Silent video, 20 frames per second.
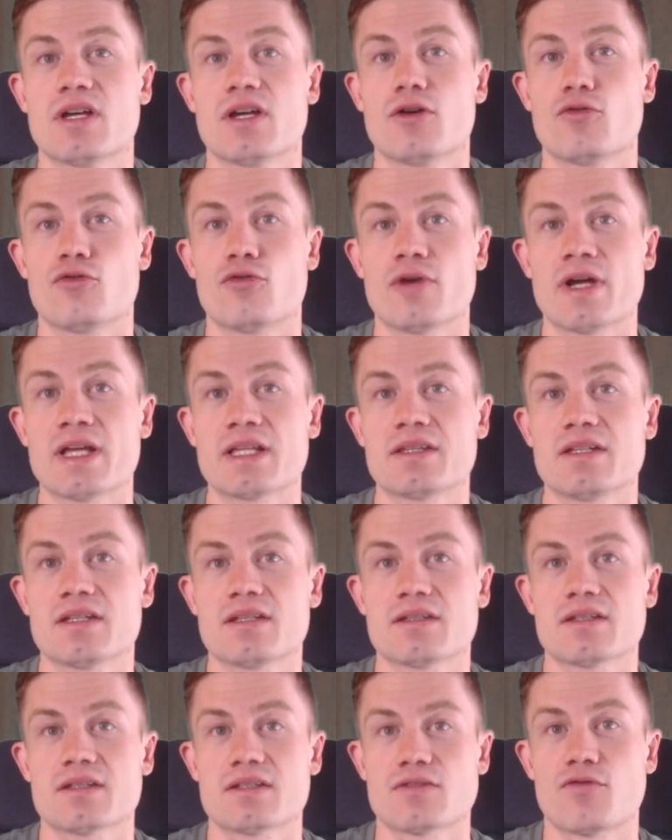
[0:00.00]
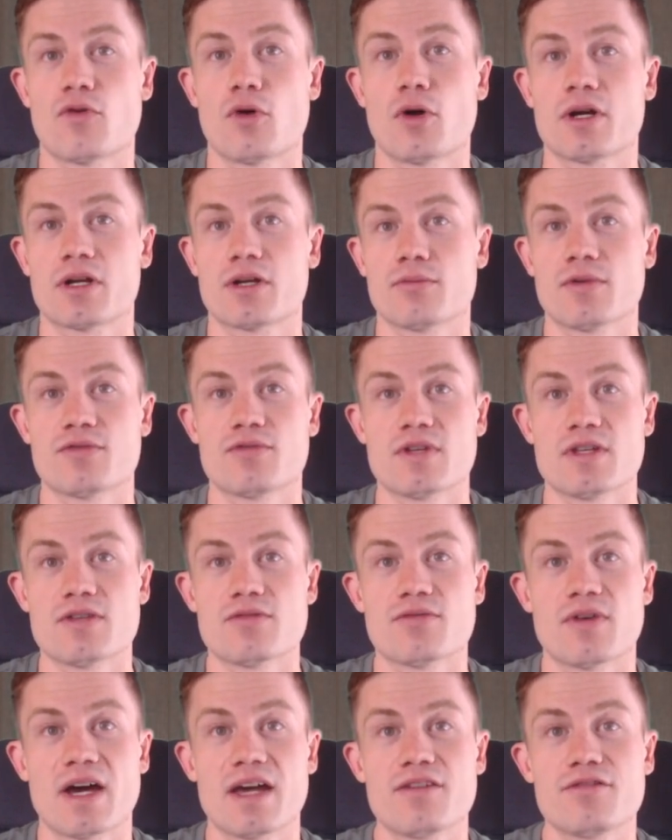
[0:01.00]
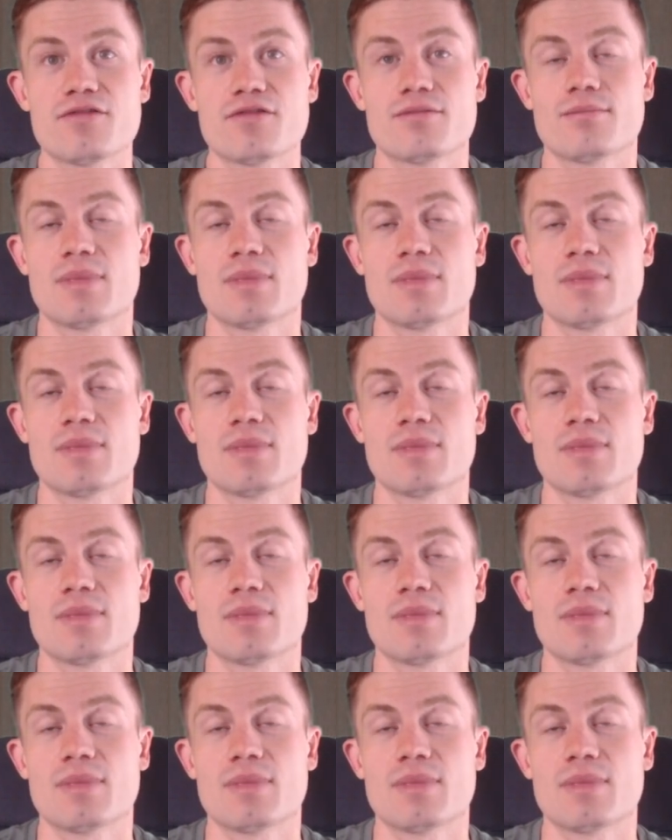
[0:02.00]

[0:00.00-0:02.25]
Threatening this fork with e5,